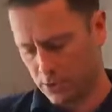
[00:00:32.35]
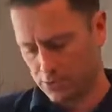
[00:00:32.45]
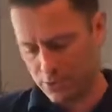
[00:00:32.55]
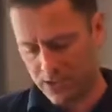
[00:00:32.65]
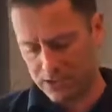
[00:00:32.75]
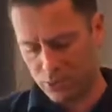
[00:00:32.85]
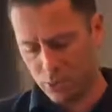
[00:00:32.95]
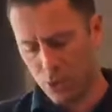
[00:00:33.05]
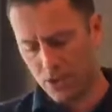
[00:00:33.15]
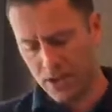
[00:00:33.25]
So that's
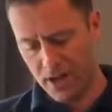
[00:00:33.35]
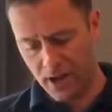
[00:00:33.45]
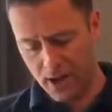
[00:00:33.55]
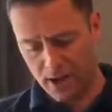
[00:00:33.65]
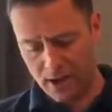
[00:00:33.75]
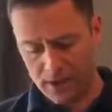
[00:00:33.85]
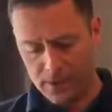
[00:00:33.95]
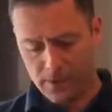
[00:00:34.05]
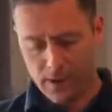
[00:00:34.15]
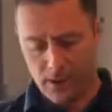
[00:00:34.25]
what they are.
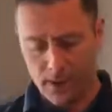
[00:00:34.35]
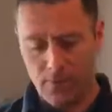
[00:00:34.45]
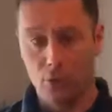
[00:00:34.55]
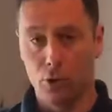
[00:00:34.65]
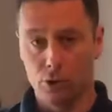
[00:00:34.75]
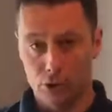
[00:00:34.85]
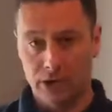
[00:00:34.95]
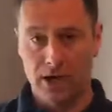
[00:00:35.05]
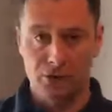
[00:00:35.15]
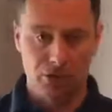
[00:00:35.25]
What you
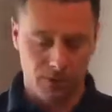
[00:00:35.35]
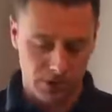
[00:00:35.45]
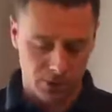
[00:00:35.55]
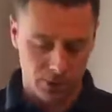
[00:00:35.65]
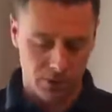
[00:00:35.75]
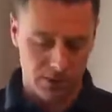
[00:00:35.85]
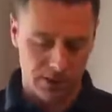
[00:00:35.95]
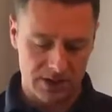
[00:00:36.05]
guys should be doing